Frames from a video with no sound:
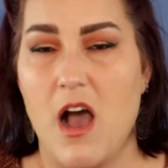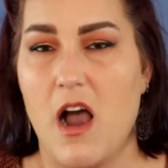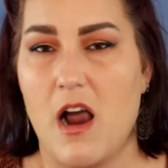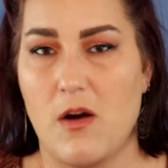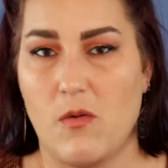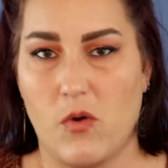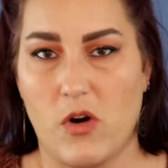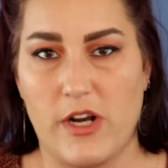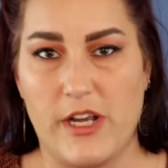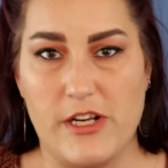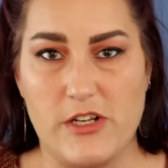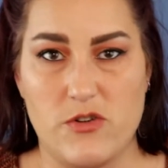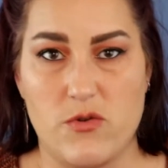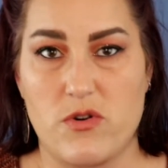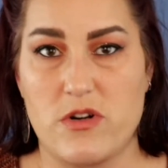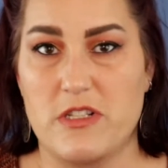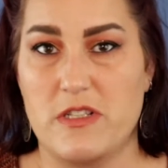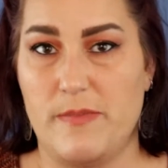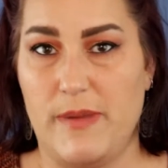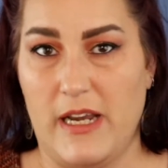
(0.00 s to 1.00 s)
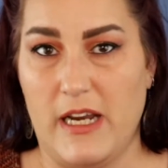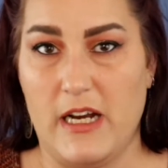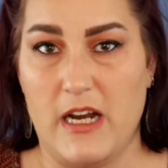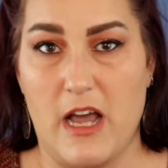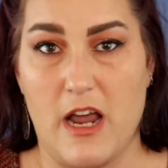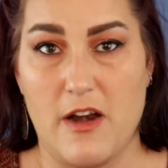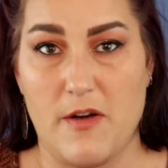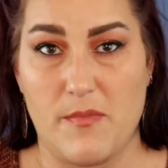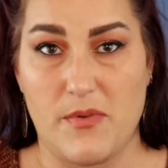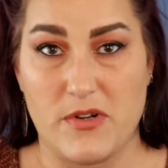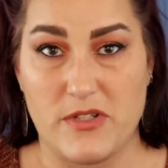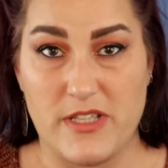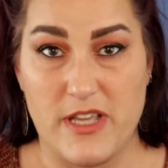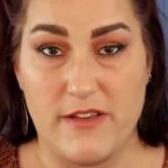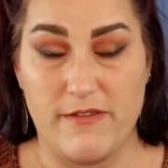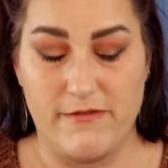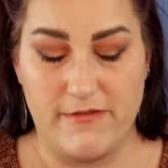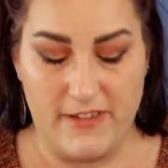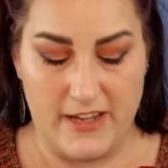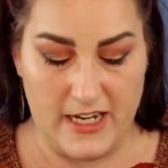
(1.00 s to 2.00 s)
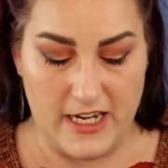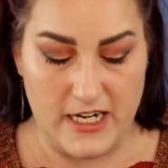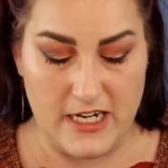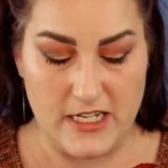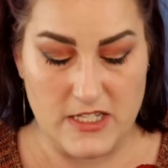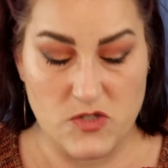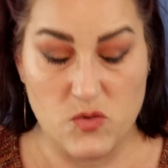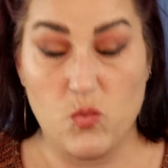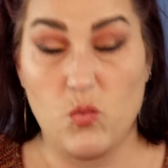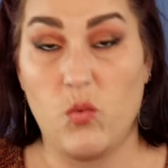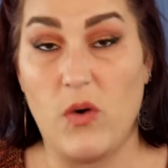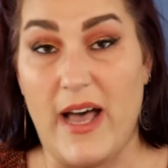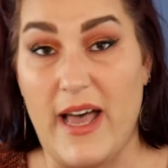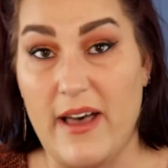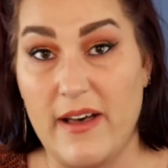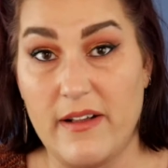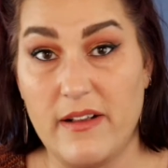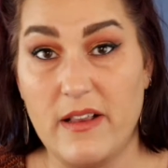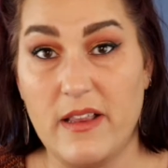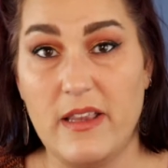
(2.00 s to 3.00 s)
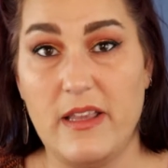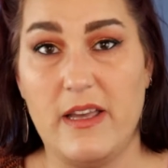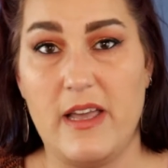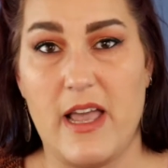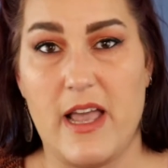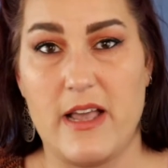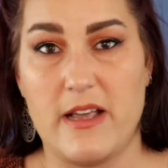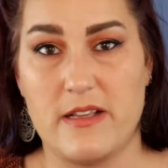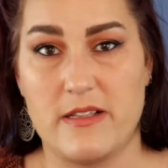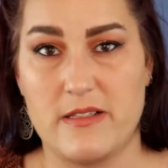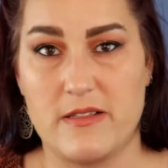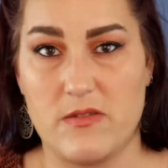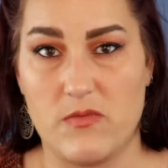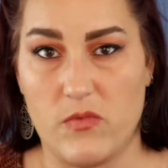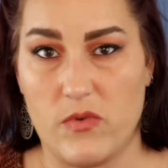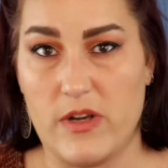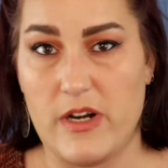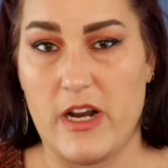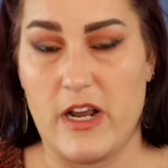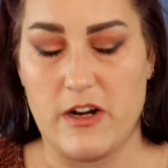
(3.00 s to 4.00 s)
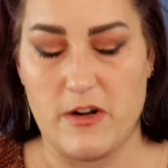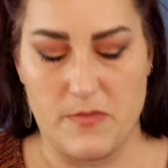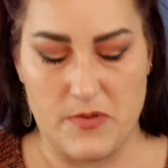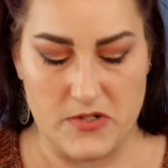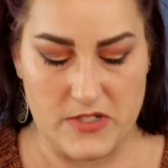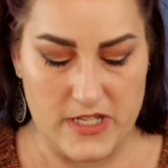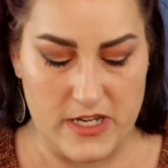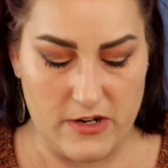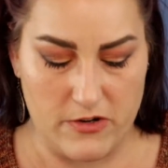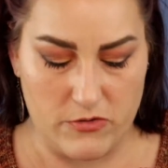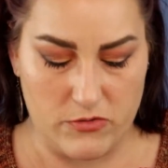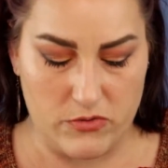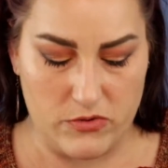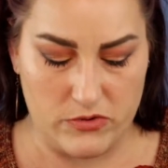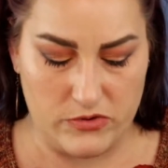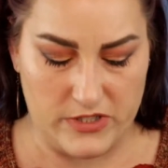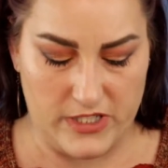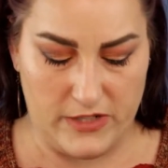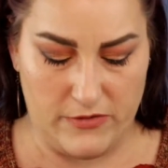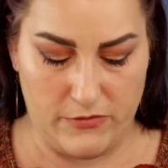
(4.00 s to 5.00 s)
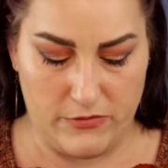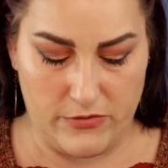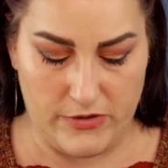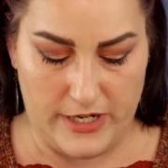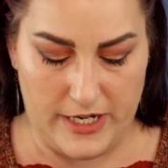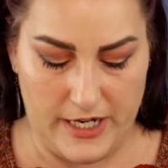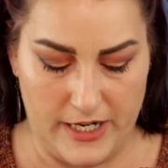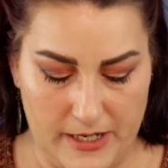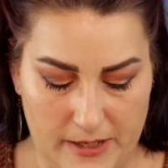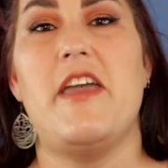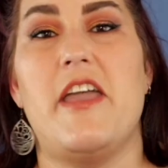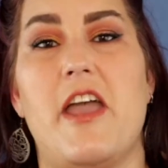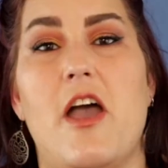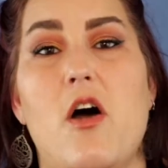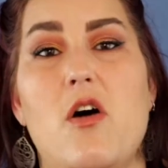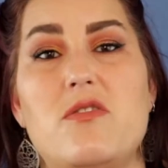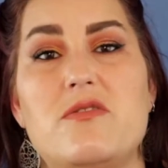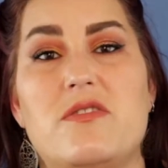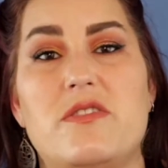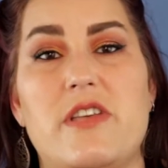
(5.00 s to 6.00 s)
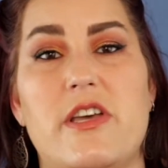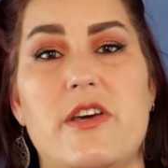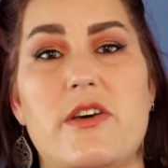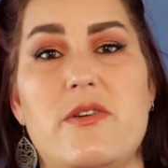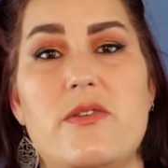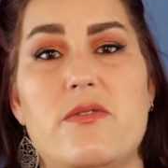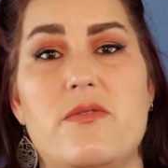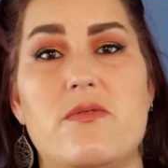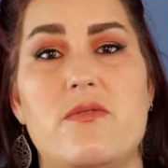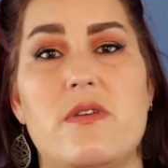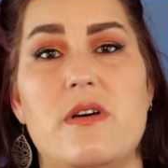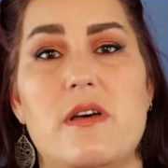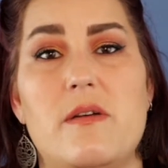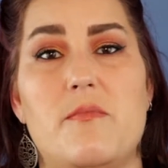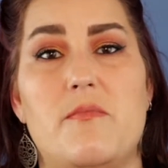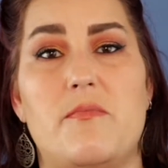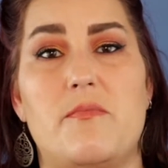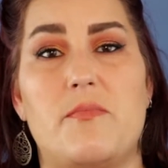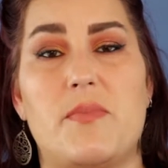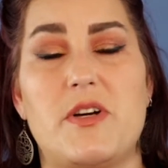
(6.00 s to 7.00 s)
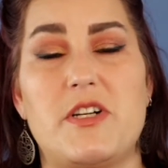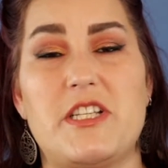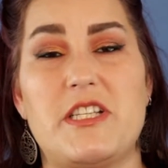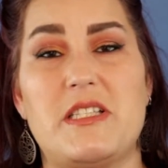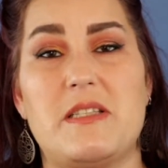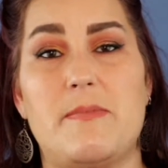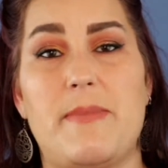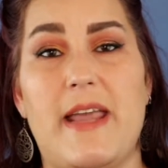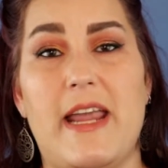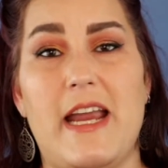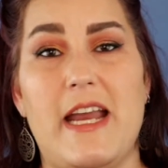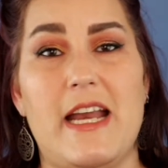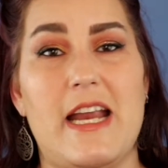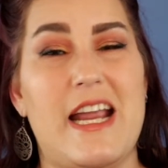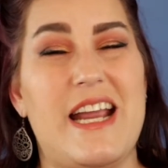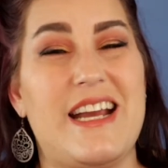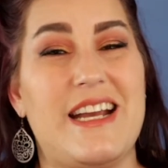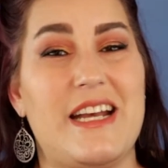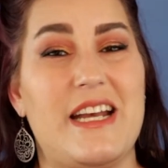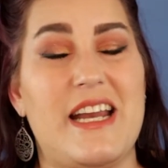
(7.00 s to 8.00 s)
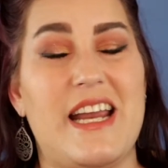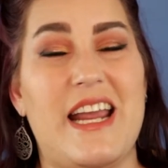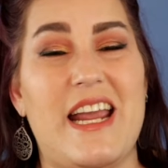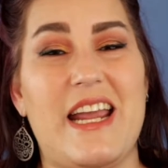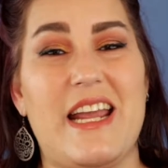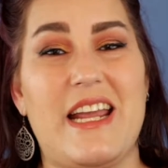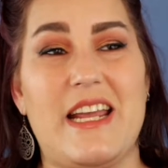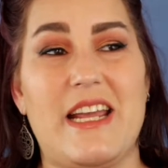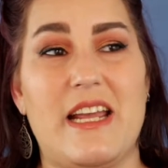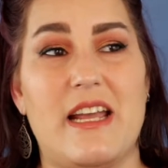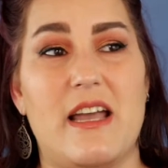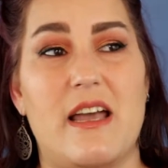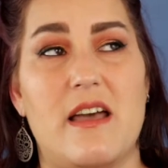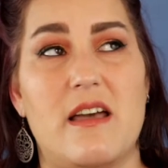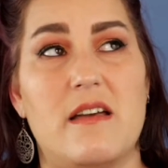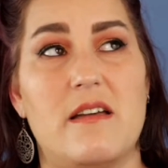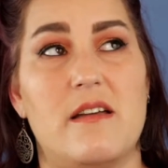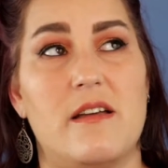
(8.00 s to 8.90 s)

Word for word: are working towards being 100% vegan as well as 100% cruelty free. They also participate in a